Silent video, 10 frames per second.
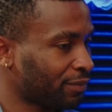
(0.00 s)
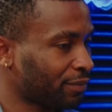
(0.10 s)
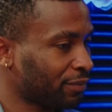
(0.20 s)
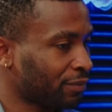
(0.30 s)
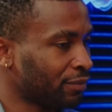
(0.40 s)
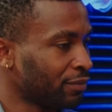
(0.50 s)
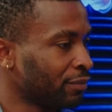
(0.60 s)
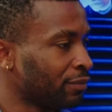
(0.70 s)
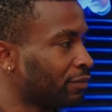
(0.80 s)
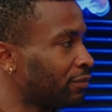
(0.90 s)

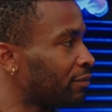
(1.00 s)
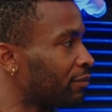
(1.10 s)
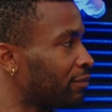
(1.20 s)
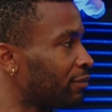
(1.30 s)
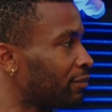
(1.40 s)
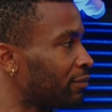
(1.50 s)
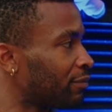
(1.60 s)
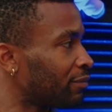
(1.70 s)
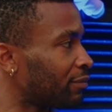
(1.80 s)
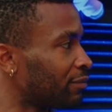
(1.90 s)

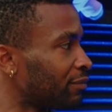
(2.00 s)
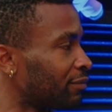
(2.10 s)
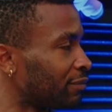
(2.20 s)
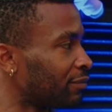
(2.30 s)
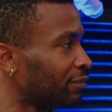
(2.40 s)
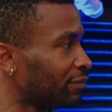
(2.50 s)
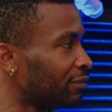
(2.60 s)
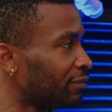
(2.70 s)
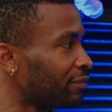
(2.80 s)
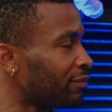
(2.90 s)

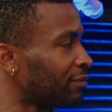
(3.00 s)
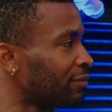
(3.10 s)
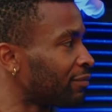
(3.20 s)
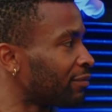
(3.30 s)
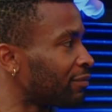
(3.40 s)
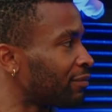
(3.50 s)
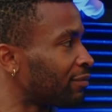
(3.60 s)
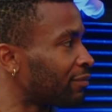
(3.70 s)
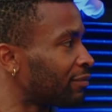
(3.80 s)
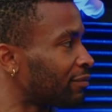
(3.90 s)

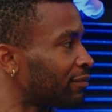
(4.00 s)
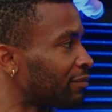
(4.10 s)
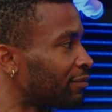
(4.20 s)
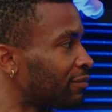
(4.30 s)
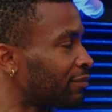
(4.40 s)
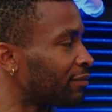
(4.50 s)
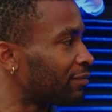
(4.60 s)
No words are spoken by the person on screen.